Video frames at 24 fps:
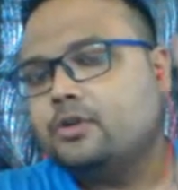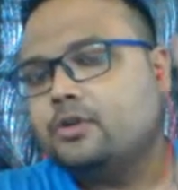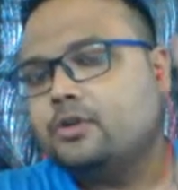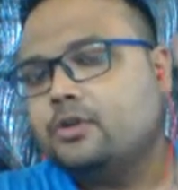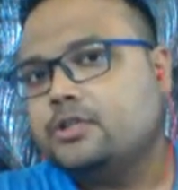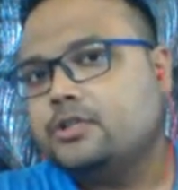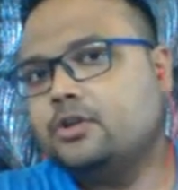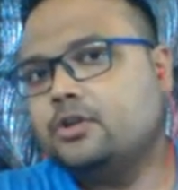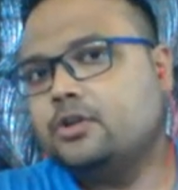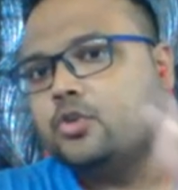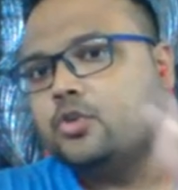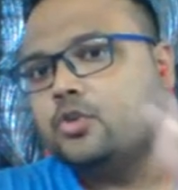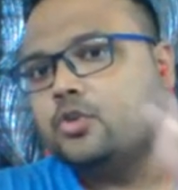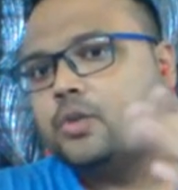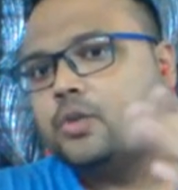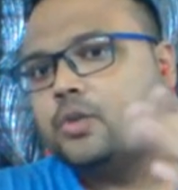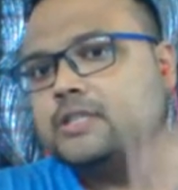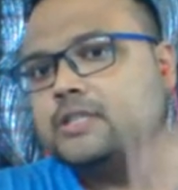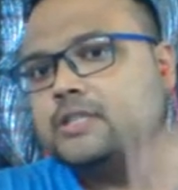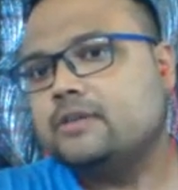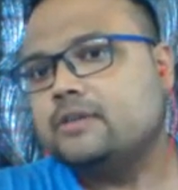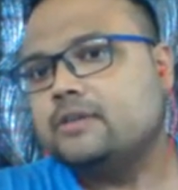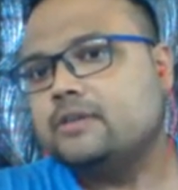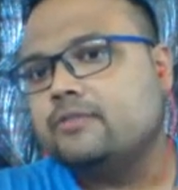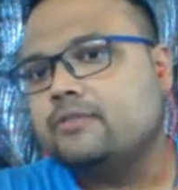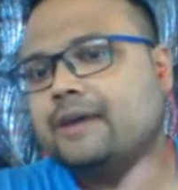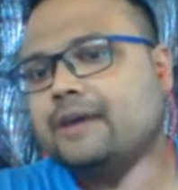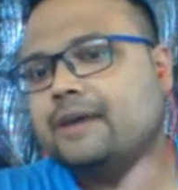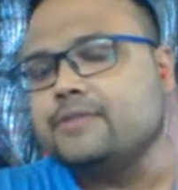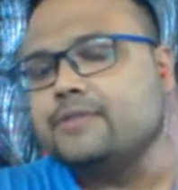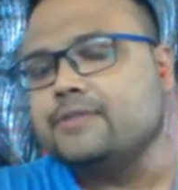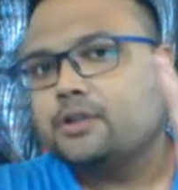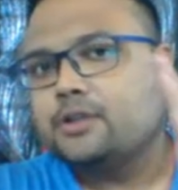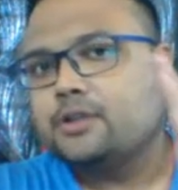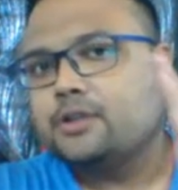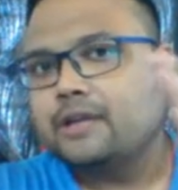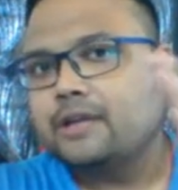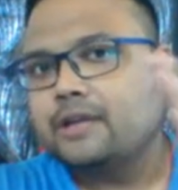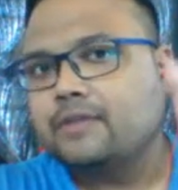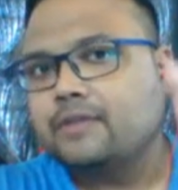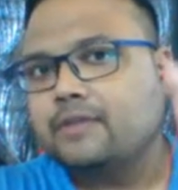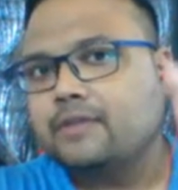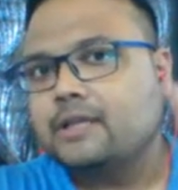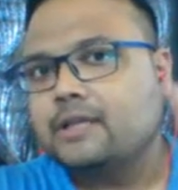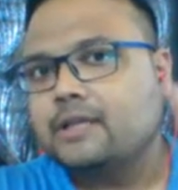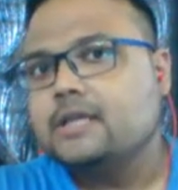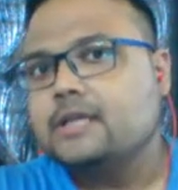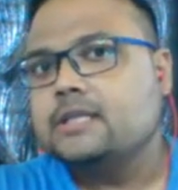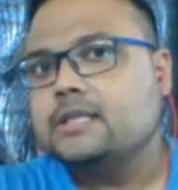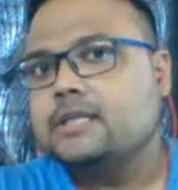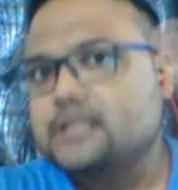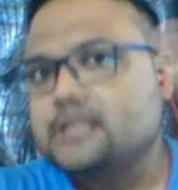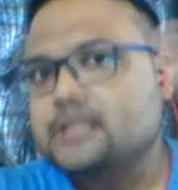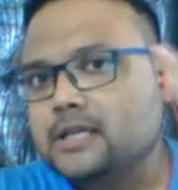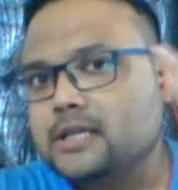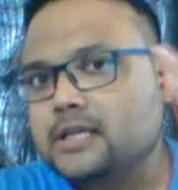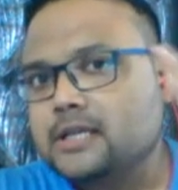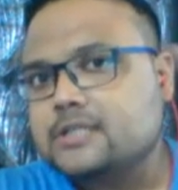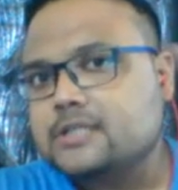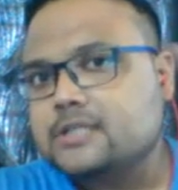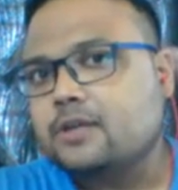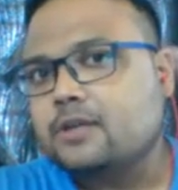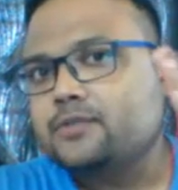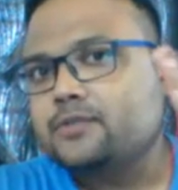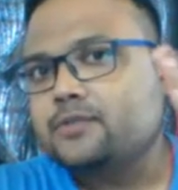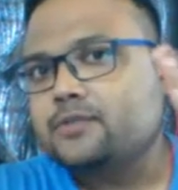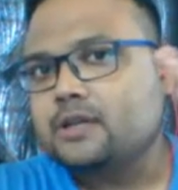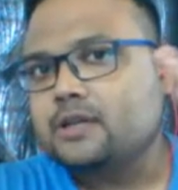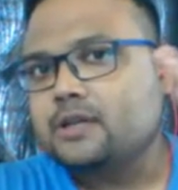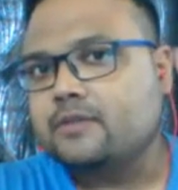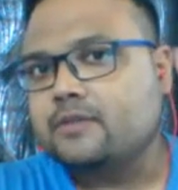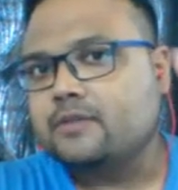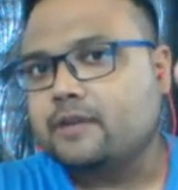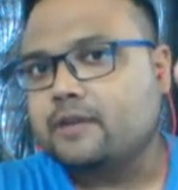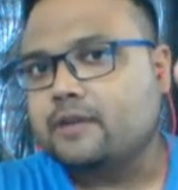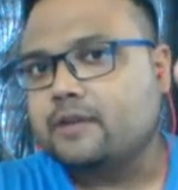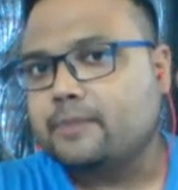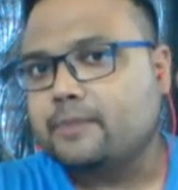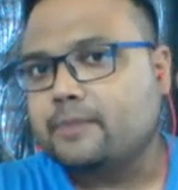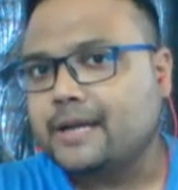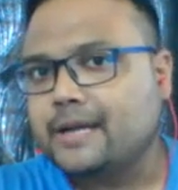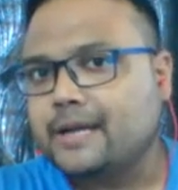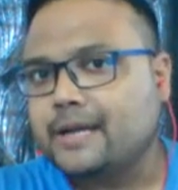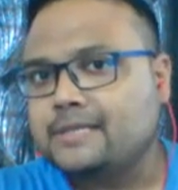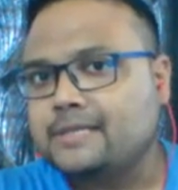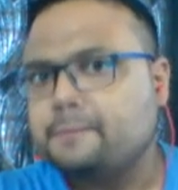to 1750 level, just observe the price.